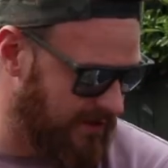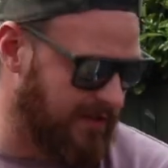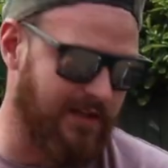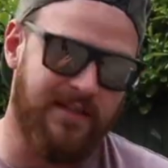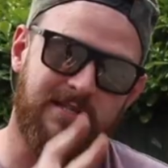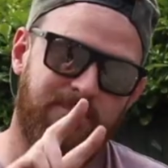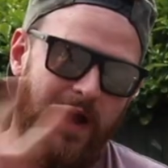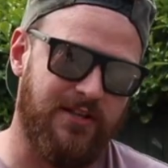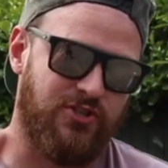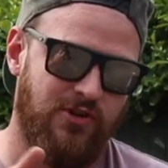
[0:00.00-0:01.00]
Okay, this is
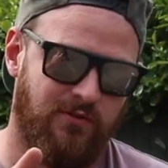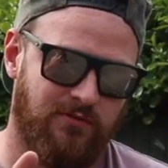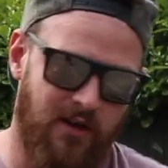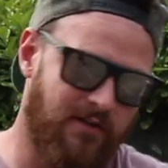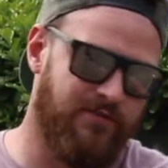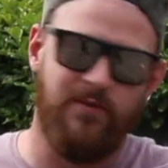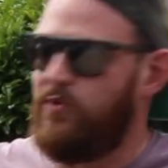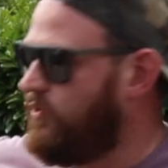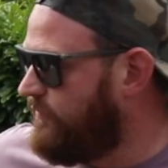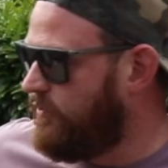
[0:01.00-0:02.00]
part two of the
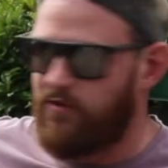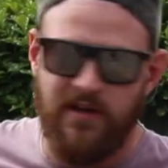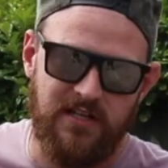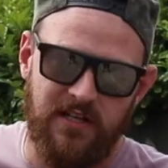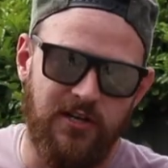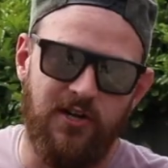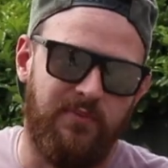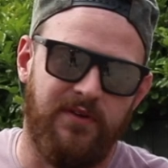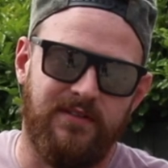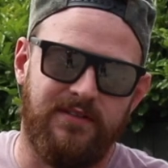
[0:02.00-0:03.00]
beautiful Race Clio
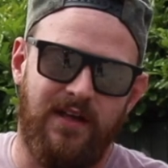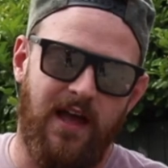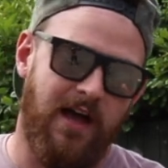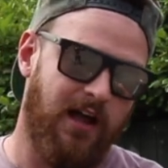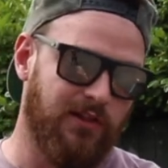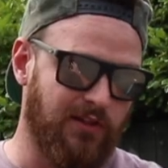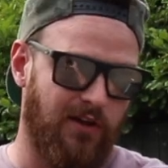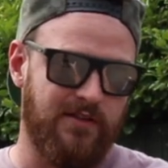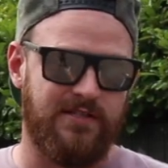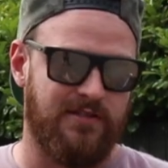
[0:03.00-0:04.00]
build. Uh, a
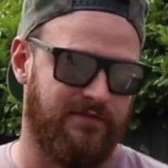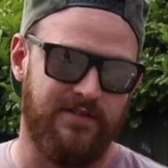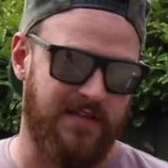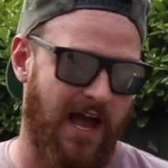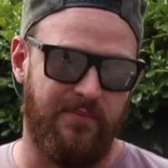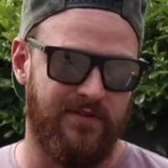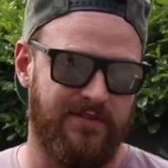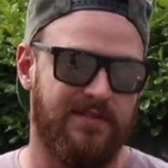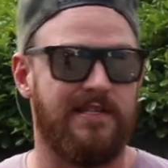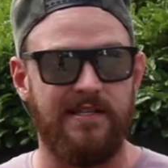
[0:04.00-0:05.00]
lot of stuff has
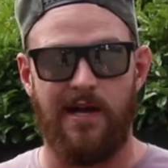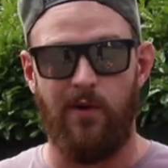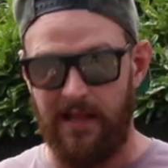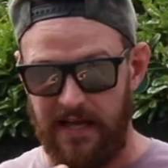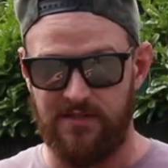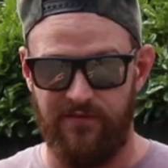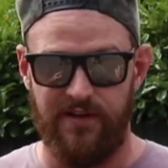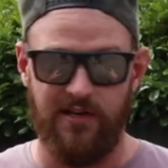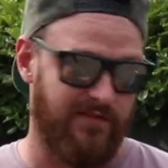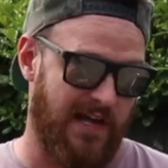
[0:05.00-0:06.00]
happened since our last
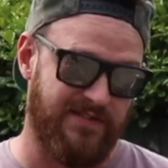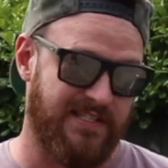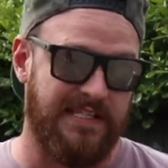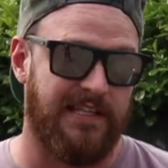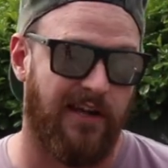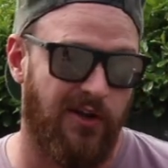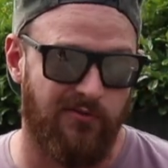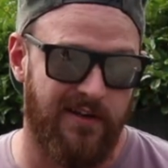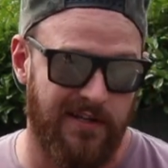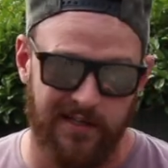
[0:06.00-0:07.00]
video. If you haven't seen that
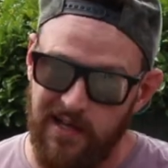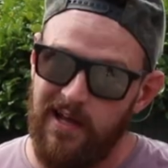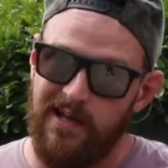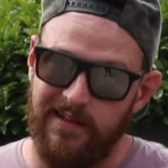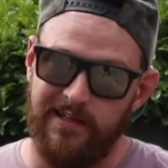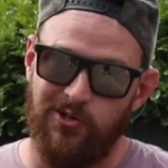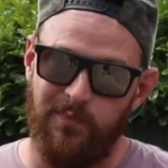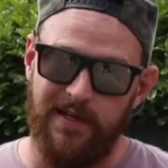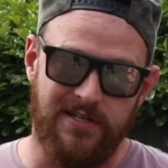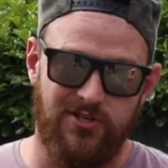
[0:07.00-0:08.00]
already, link up
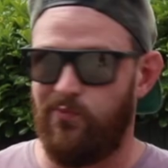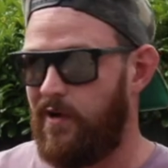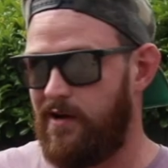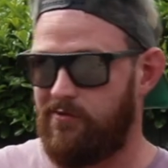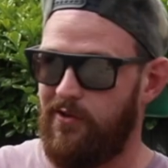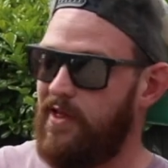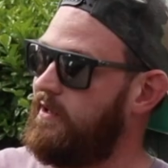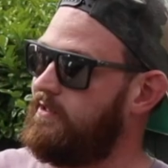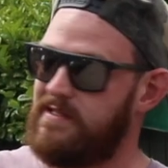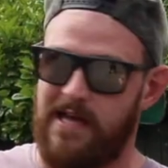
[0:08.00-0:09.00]
here somewhere or
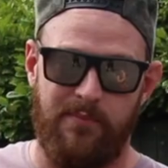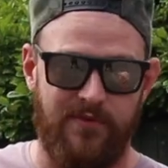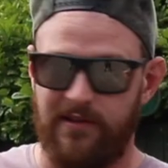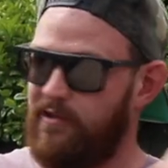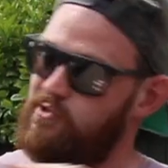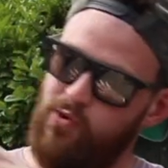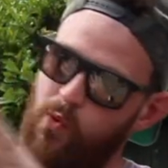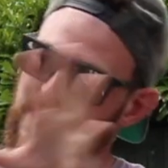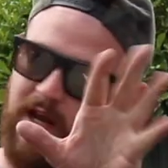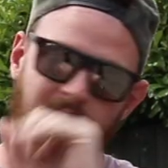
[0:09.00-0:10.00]
that little tab thing that goes whoosh,